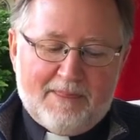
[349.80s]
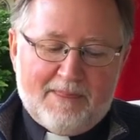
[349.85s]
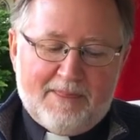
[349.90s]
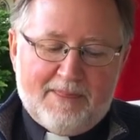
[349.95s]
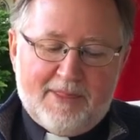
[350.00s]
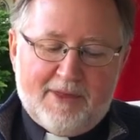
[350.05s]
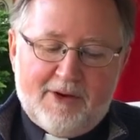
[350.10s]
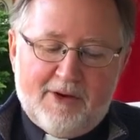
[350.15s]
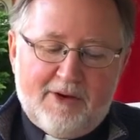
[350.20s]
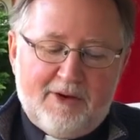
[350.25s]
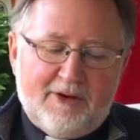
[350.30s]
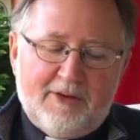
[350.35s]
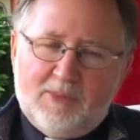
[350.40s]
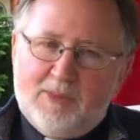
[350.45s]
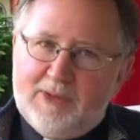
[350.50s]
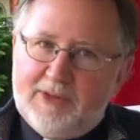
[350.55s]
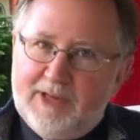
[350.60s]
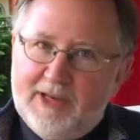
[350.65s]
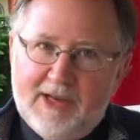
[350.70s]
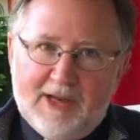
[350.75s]
The garden will
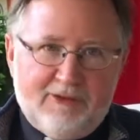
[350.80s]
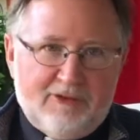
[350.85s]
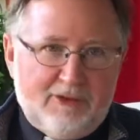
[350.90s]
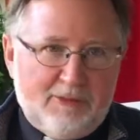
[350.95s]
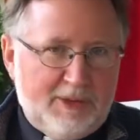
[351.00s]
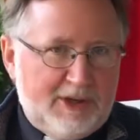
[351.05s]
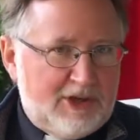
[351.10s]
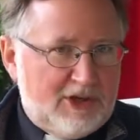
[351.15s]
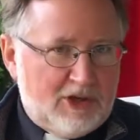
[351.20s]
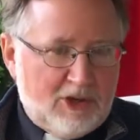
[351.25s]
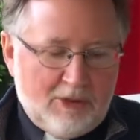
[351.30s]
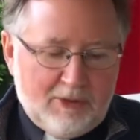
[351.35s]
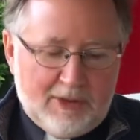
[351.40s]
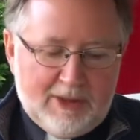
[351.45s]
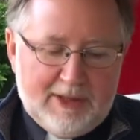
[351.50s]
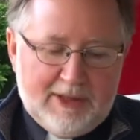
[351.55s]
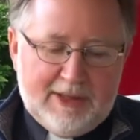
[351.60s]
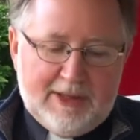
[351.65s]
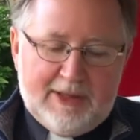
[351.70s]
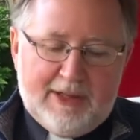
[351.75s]
never be
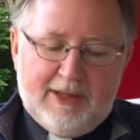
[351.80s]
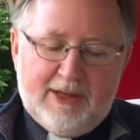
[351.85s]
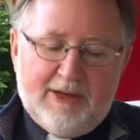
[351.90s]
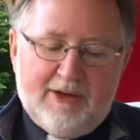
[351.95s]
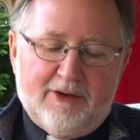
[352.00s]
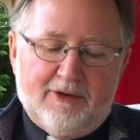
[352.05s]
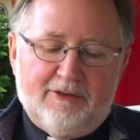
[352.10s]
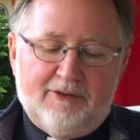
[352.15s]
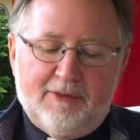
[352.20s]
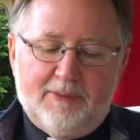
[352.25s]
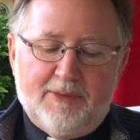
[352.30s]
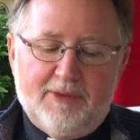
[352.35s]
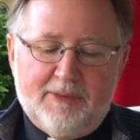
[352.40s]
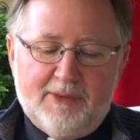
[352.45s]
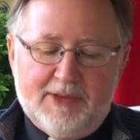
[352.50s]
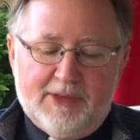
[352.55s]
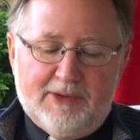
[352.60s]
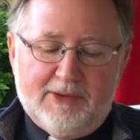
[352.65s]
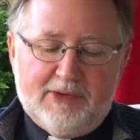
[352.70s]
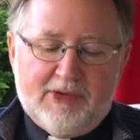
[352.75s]
totally clear from the
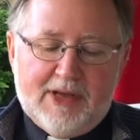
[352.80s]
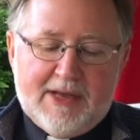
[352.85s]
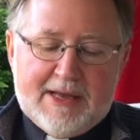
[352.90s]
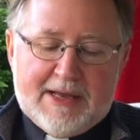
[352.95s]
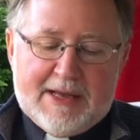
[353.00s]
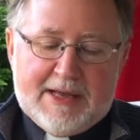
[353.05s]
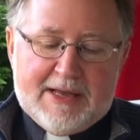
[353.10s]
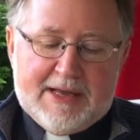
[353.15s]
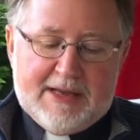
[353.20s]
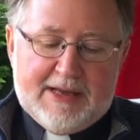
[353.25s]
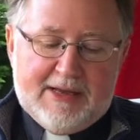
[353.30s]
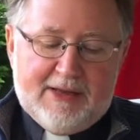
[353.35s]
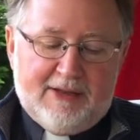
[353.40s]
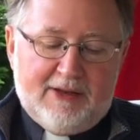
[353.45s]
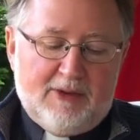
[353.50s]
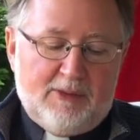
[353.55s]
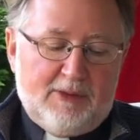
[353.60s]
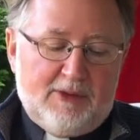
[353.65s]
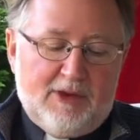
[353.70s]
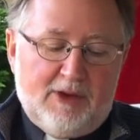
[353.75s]
weeds.
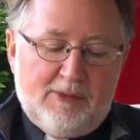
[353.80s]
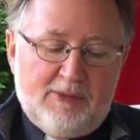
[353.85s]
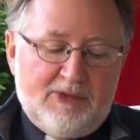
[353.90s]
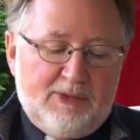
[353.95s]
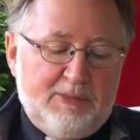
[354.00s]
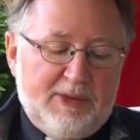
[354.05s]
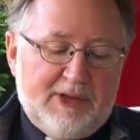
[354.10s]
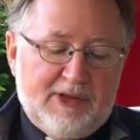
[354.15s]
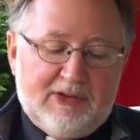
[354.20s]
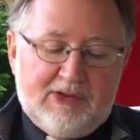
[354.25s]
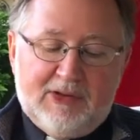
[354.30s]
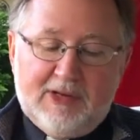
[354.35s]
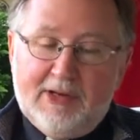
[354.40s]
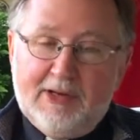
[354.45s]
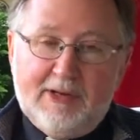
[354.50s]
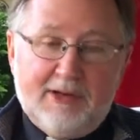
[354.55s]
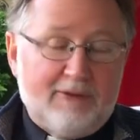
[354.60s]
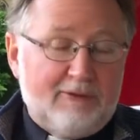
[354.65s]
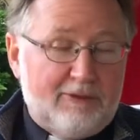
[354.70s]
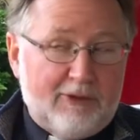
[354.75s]
There will always be a seed
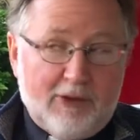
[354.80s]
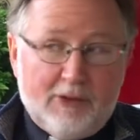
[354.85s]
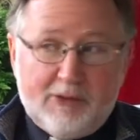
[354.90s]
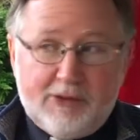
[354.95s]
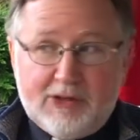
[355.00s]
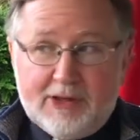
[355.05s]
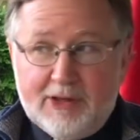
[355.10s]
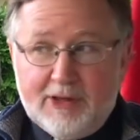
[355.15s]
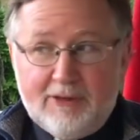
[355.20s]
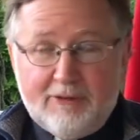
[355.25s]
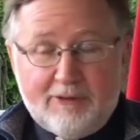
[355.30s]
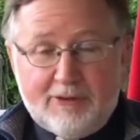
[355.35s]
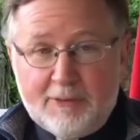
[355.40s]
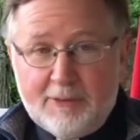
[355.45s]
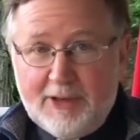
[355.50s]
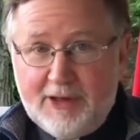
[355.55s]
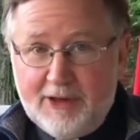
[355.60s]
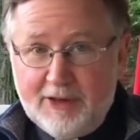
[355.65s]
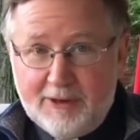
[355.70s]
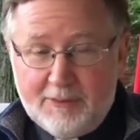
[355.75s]
that floats in from a
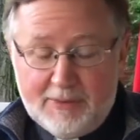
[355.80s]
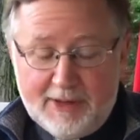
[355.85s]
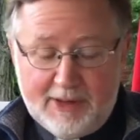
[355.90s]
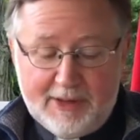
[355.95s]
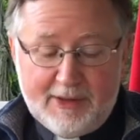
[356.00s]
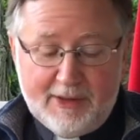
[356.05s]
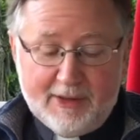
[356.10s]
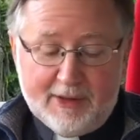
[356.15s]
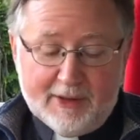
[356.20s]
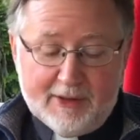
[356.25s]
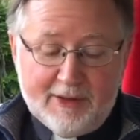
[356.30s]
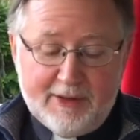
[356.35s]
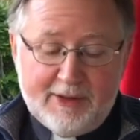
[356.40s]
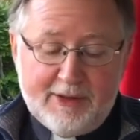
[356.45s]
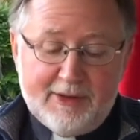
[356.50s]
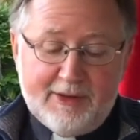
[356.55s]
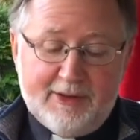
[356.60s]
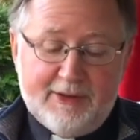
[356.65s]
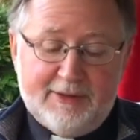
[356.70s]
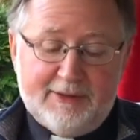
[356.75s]
nearby yard,
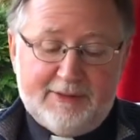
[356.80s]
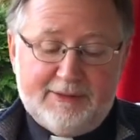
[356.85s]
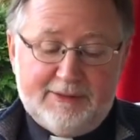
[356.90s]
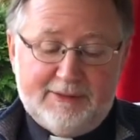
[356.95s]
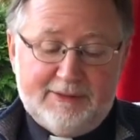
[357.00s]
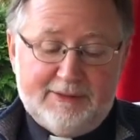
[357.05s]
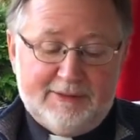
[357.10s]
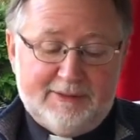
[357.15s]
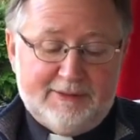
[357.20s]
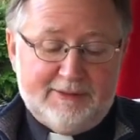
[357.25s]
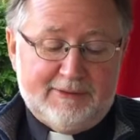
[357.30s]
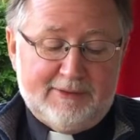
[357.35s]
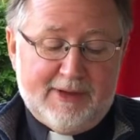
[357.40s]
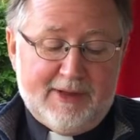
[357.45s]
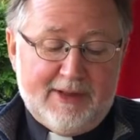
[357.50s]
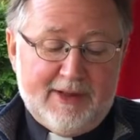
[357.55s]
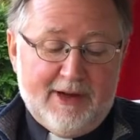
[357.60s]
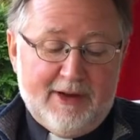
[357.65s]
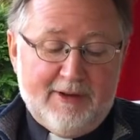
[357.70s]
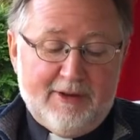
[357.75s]
and
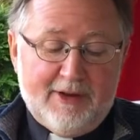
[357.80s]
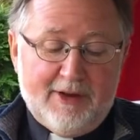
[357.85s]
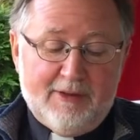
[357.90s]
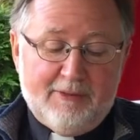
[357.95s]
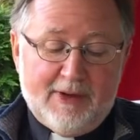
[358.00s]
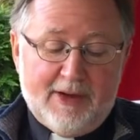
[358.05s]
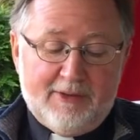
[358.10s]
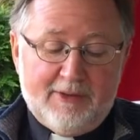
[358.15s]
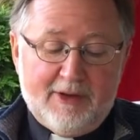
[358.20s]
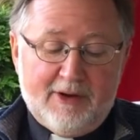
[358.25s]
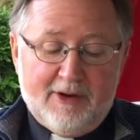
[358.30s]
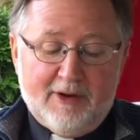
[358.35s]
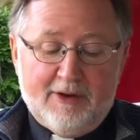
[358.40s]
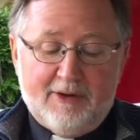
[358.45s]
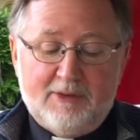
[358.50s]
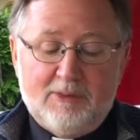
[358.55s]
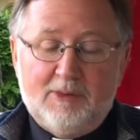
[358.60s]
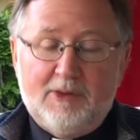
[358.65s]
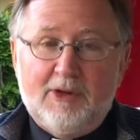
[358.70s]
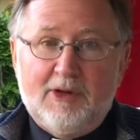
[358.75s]
the area around the
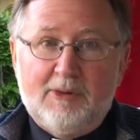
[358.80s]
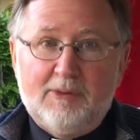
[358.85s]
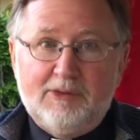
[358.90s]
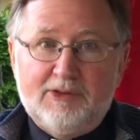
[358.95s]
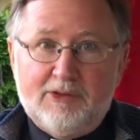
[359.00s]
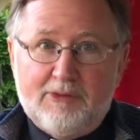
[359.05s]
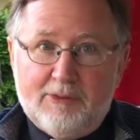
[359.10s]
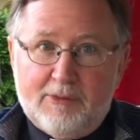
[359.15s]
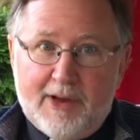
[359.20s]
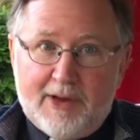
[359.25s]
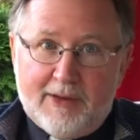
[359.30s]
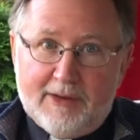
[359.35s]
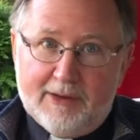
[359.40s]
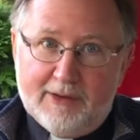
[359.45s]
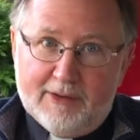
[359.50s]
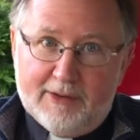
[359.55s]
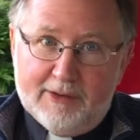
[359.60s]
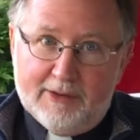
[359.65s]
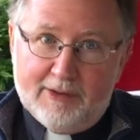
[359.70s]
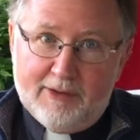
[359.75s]
garden will always threaten
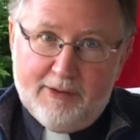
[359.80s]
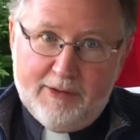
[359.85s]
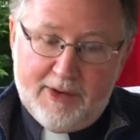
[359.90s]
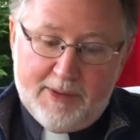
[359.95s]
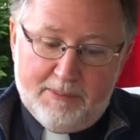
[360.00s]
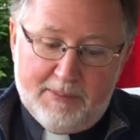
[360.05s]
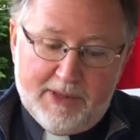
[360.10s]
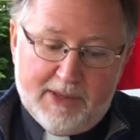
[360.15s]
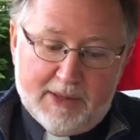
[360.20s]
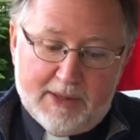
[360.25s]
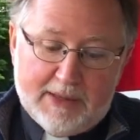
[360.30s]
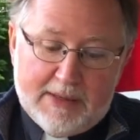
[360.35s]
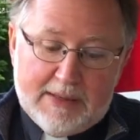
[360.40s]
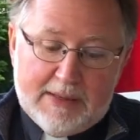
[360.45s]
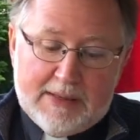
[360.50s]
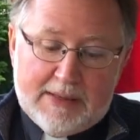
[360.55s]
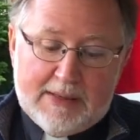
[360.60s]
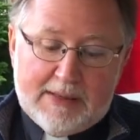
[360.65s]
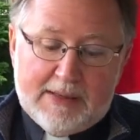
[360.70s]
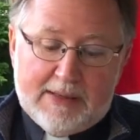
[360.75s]
to creep in
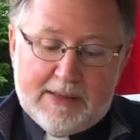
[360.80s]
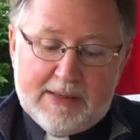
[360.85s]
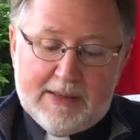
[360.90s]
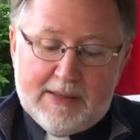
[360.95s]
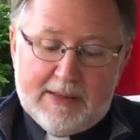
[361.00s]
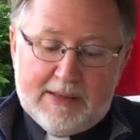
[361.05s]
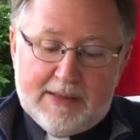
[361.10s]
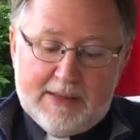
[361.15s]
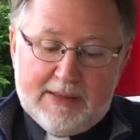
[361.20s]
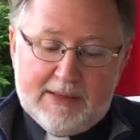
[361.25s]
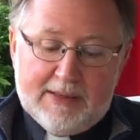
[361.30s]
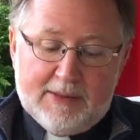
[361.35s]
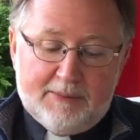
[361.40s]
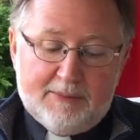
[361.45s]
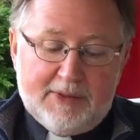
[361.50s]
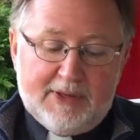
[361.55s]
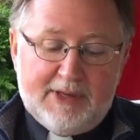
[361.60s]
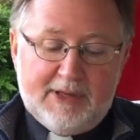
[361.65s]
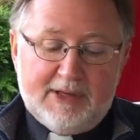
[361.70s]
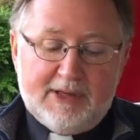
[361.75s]

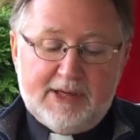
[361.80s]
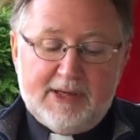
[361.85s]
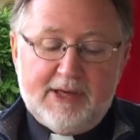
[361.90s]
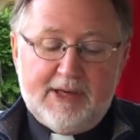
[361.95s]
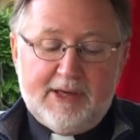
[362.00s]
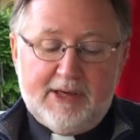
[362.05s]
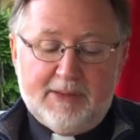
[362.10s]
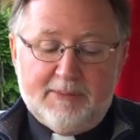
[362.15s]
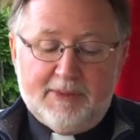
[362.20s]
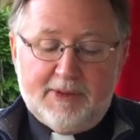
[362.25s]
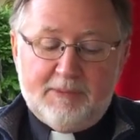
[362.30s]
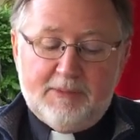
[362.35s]
but in time it